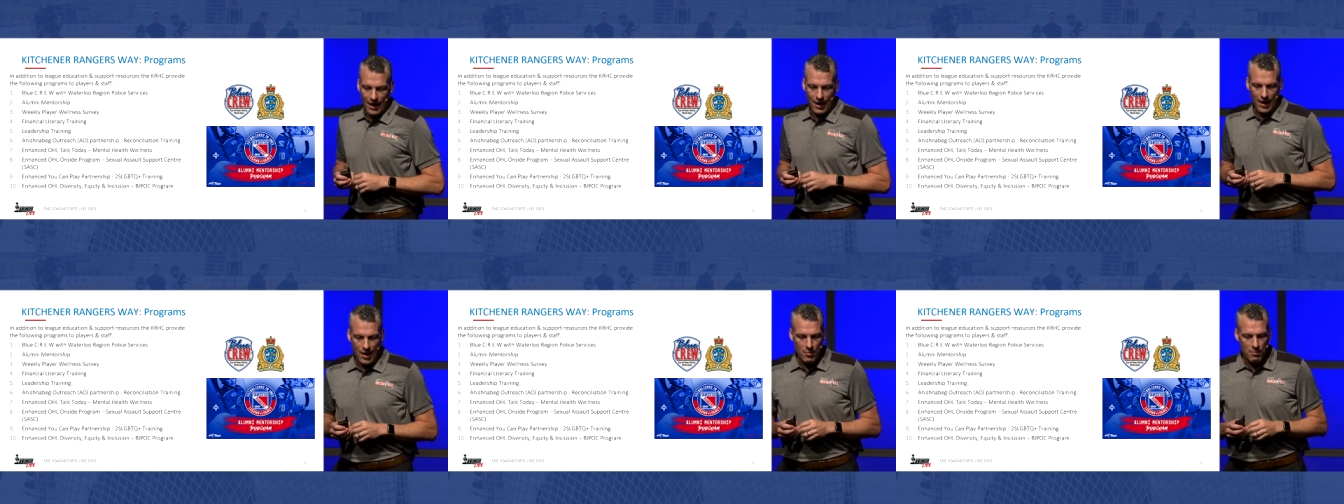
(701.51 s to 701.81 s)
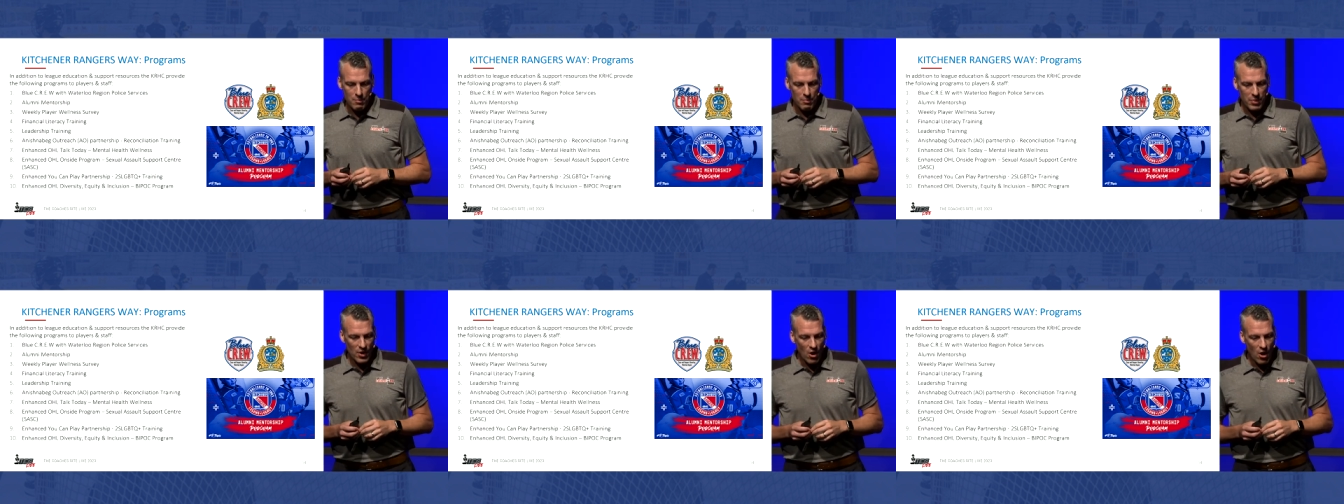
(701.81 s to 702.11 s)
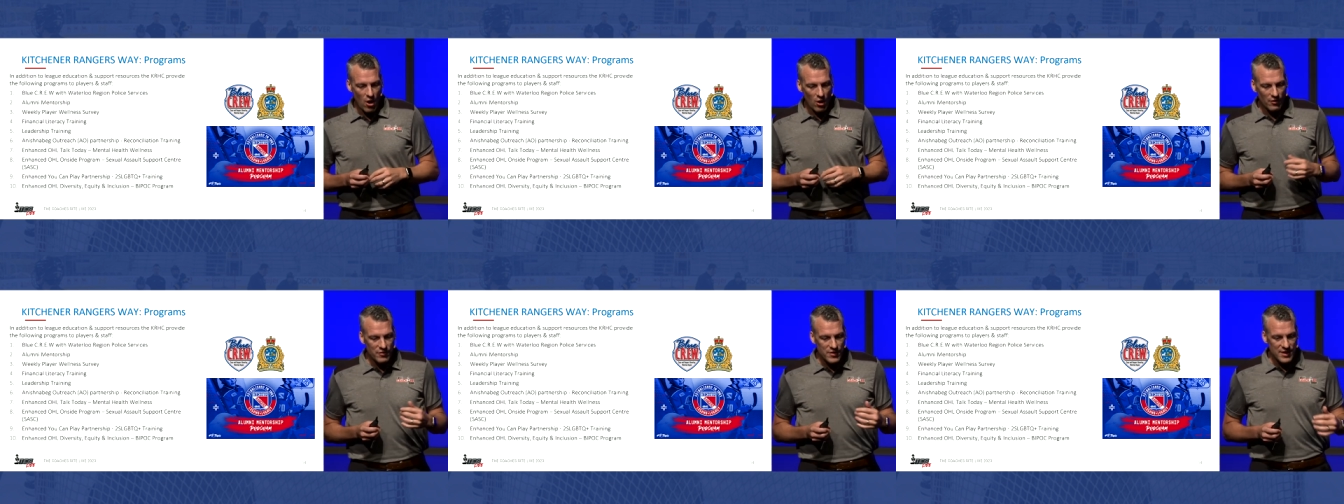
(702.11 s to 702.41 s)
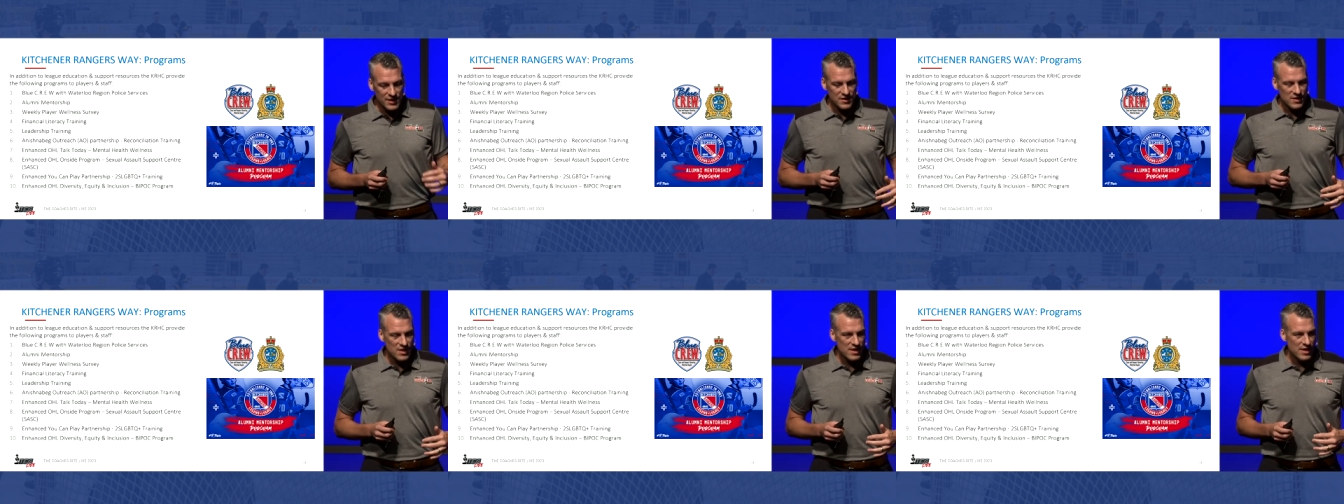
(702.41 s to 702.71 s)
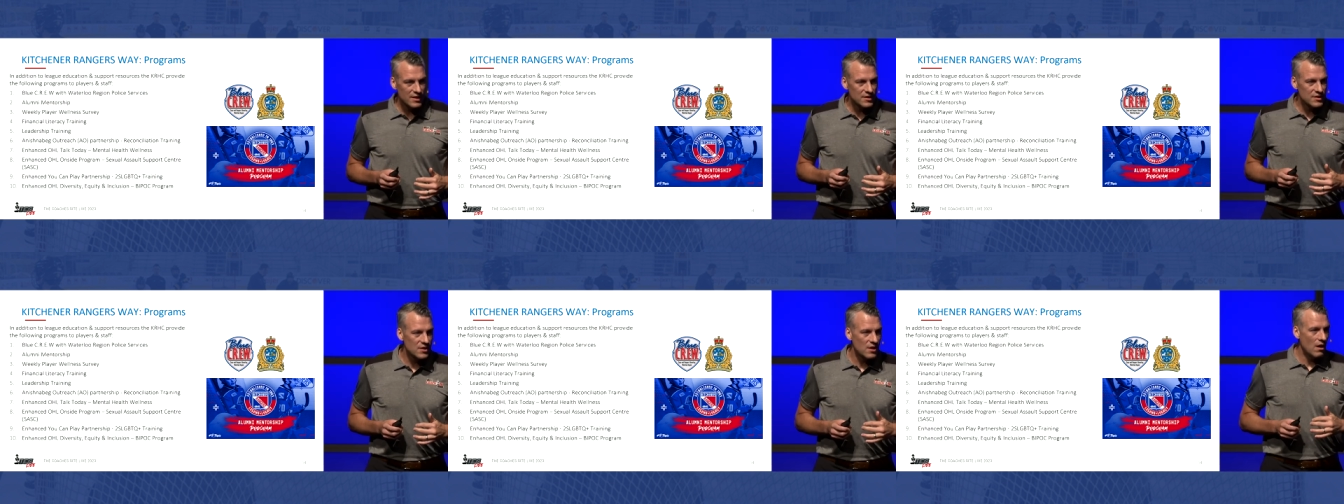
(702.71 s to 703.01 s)
But all of these
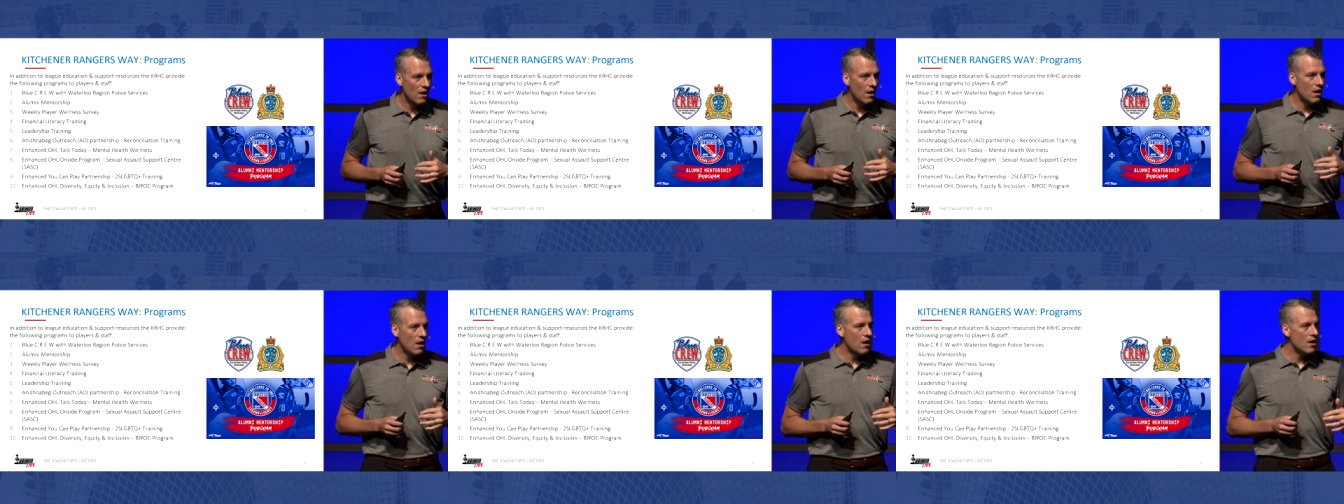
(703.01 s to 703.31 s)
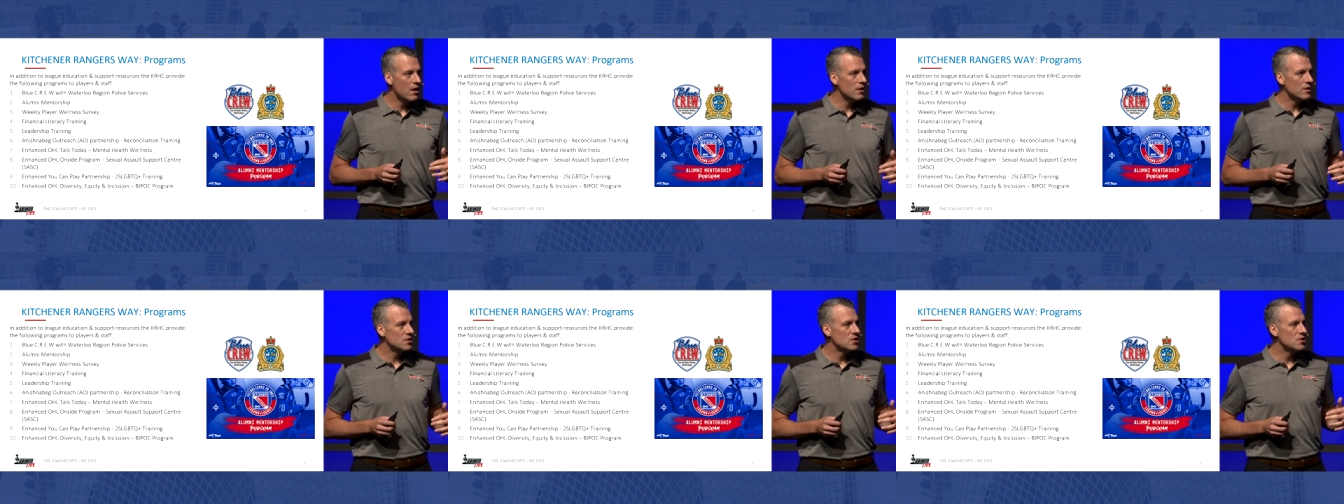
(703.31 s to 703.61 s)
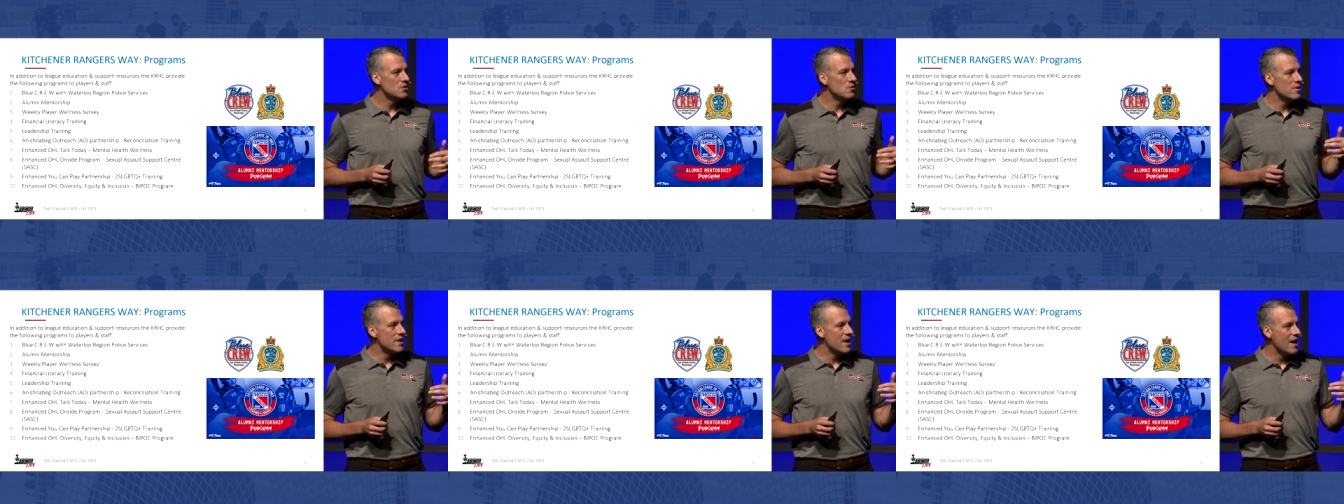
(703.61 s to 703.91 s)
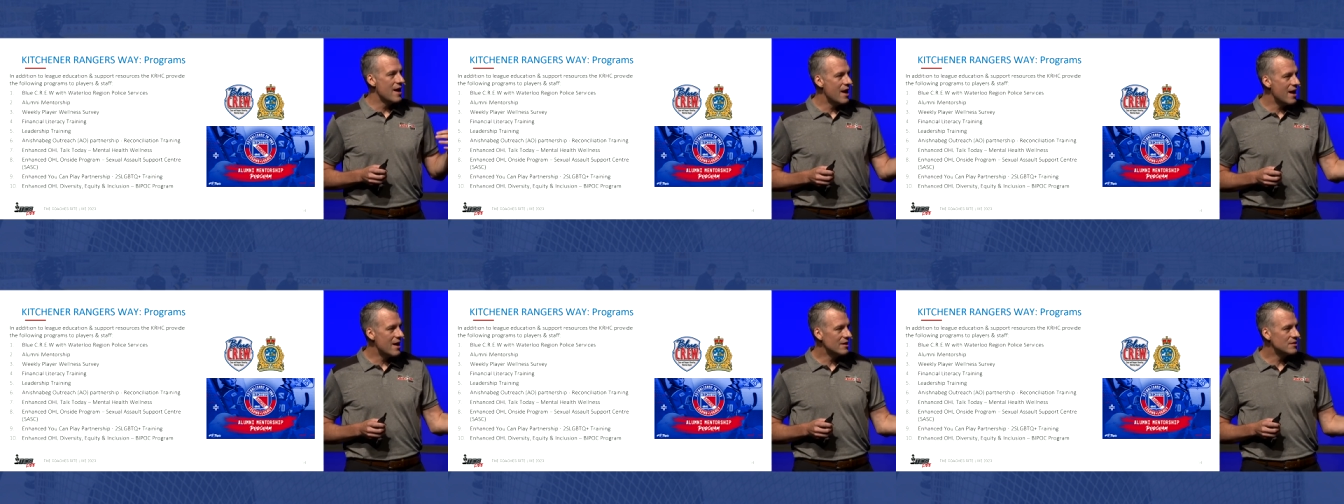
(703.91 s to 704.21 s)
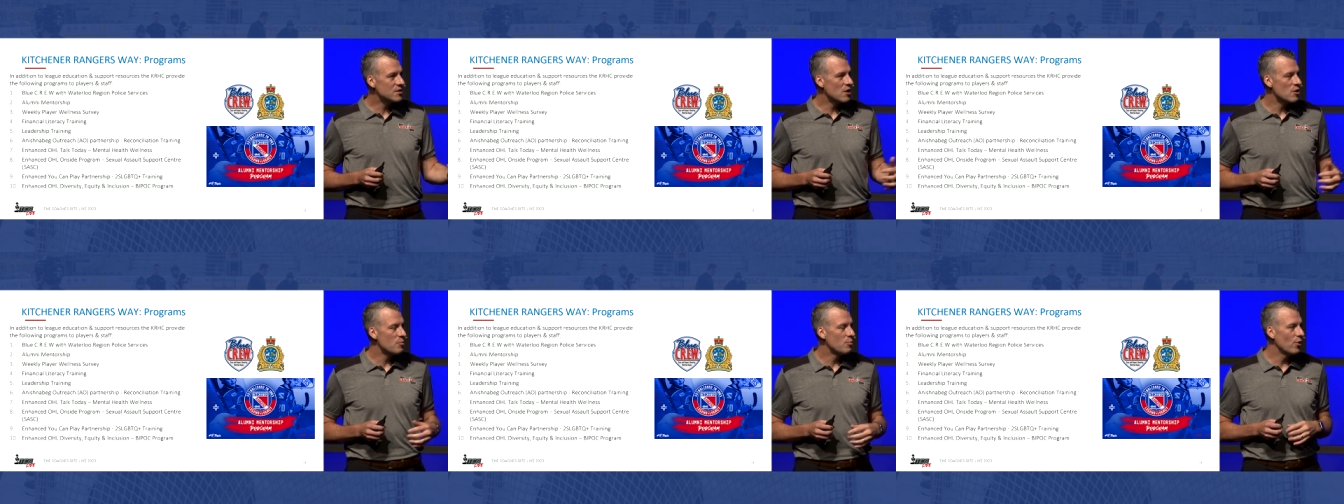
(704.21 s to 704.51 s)
things are to
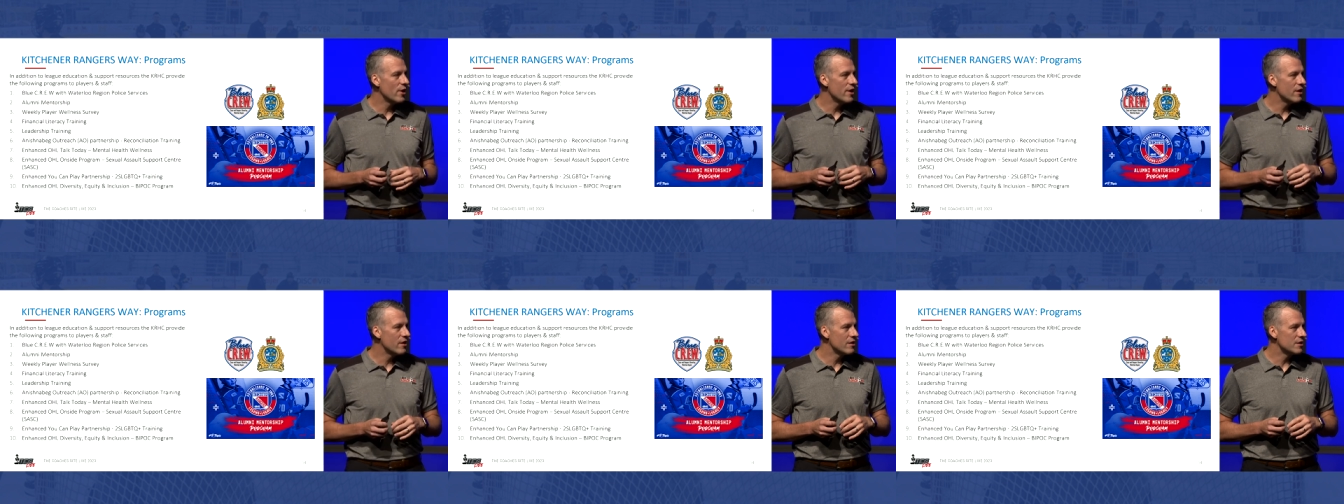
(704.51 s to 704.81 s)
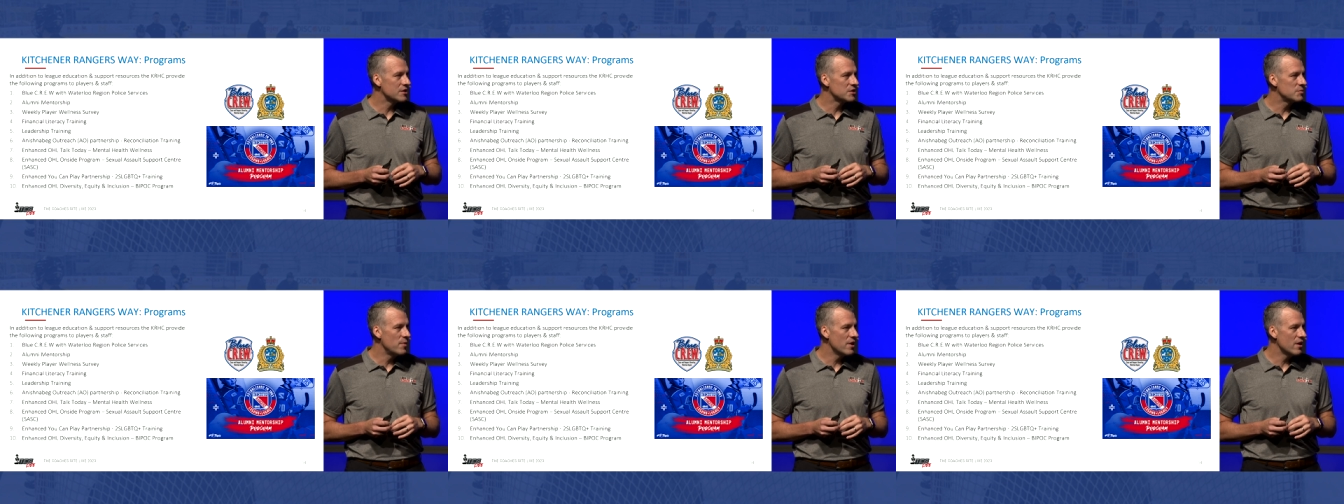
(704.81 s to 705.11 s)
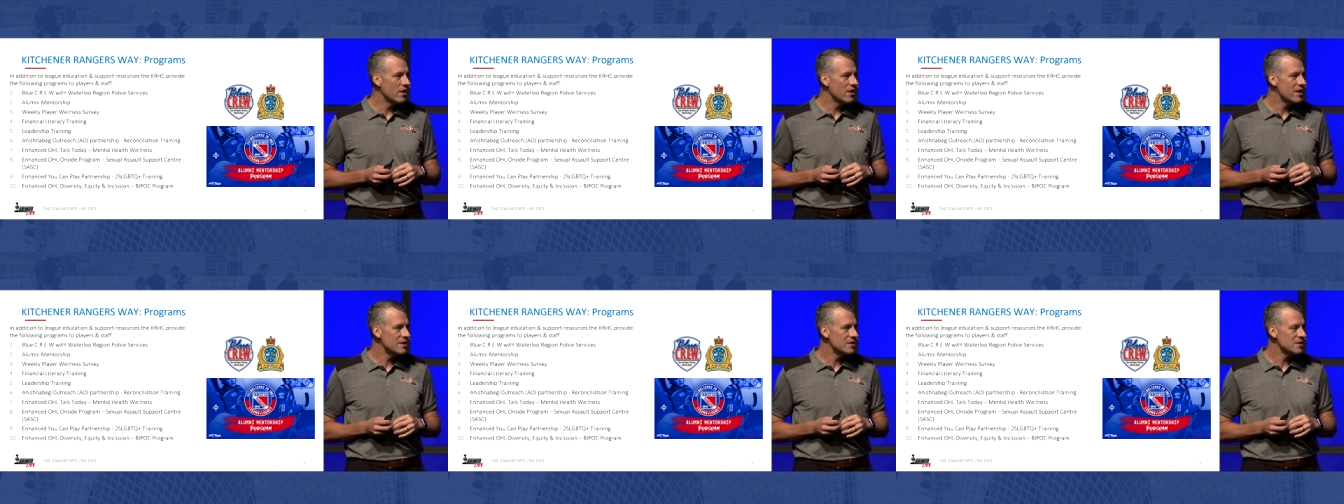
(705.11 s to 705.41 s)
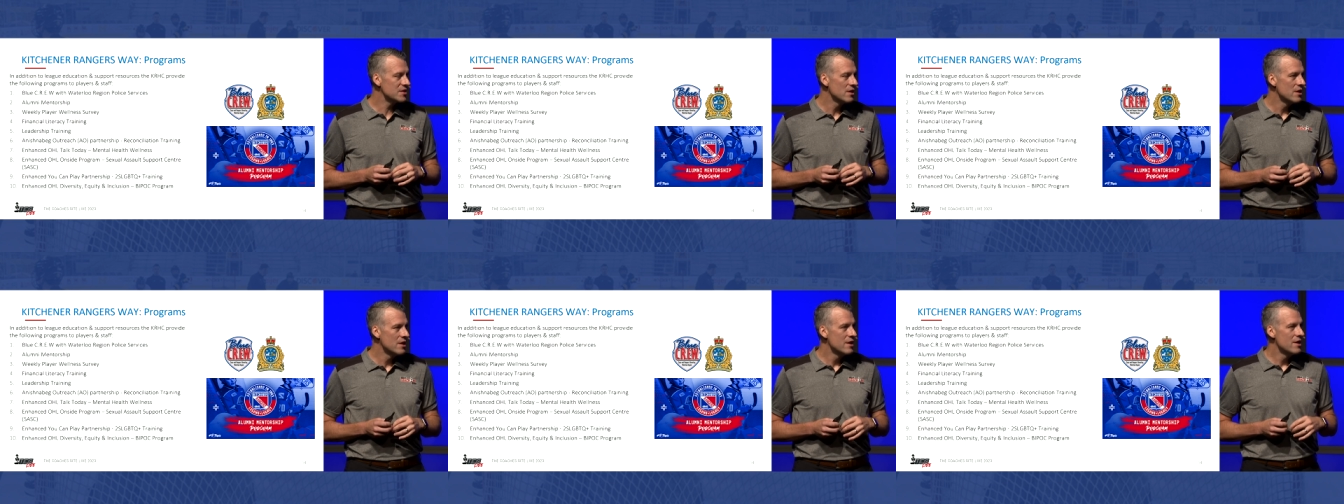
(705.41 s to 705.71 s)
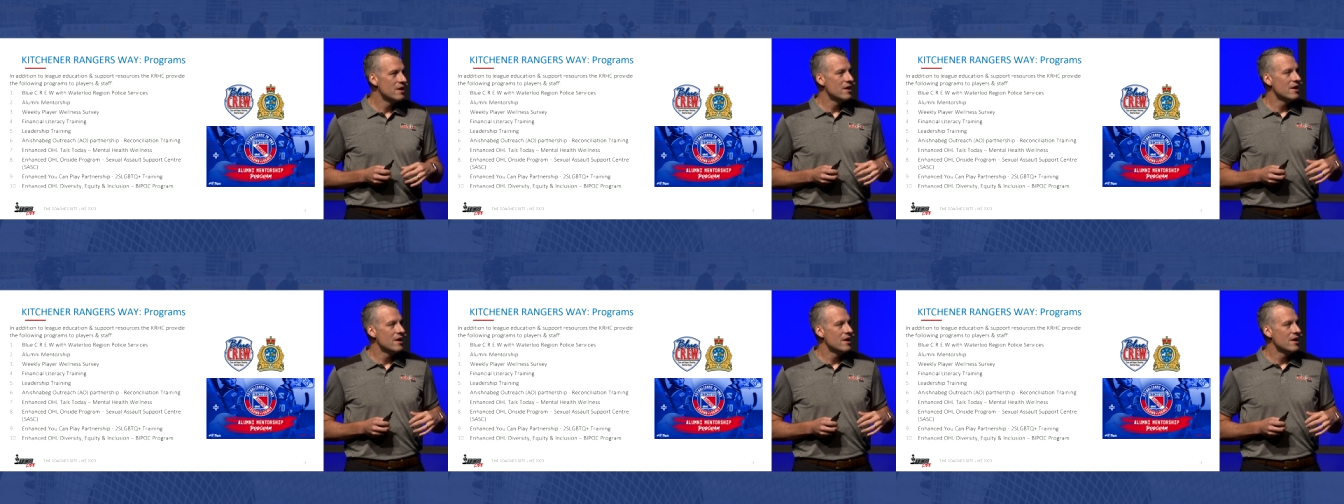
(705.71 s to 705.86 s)
enhance our player experience